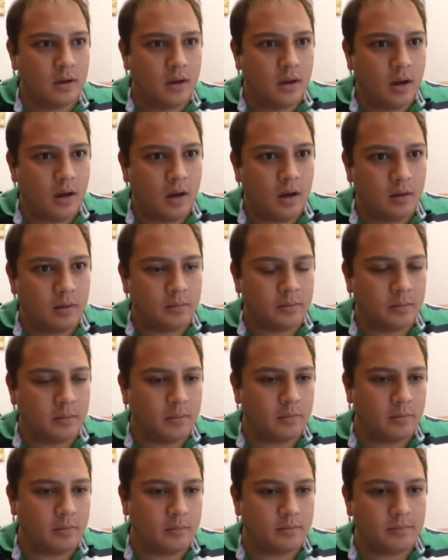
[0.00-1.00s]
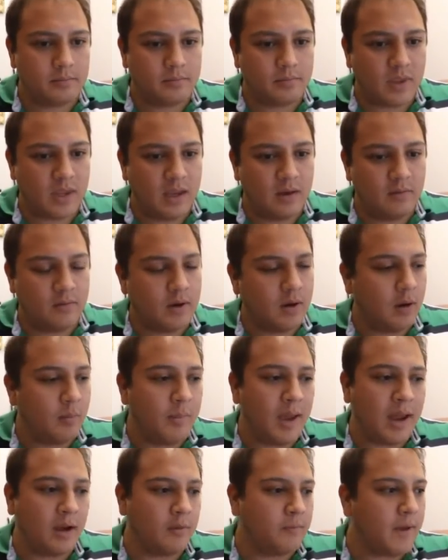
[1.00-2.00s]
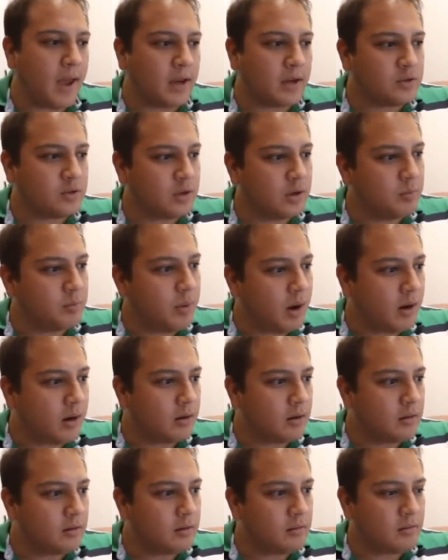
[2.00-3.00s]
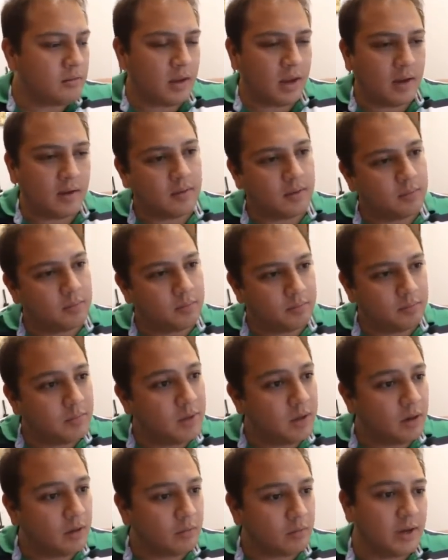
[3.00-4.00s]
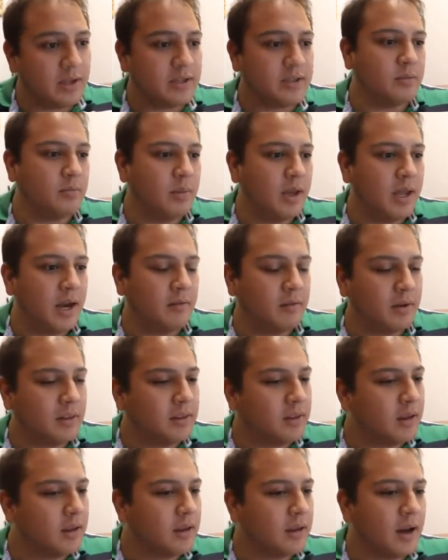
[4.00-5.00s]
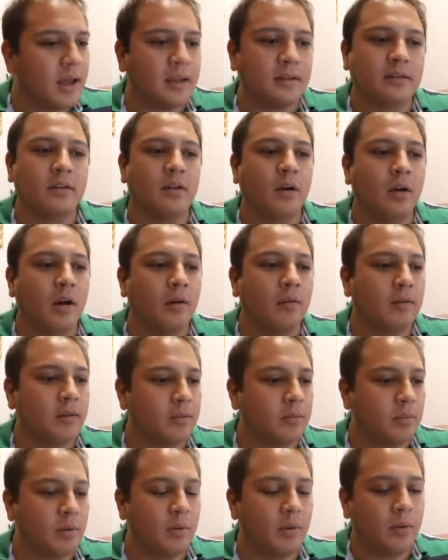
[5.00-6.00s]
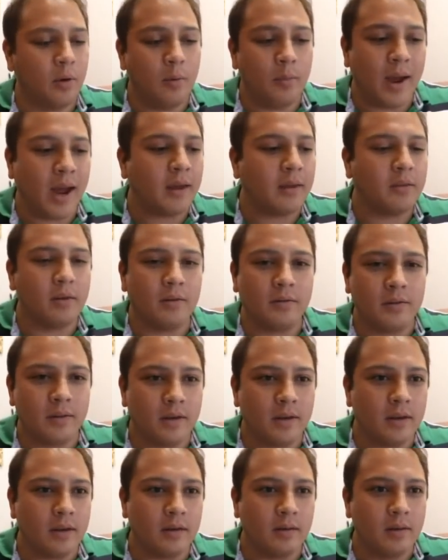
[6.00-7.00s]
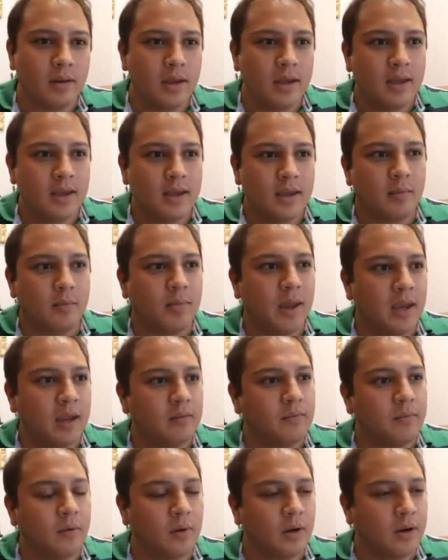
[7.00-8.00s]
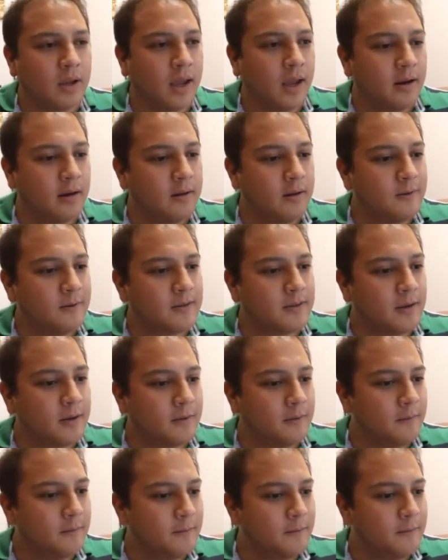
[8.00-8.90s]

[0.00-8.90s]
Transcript: um, even a manufacturing part, you have to you know resubmit everything and has to go every go back through everything and get paid for again. So,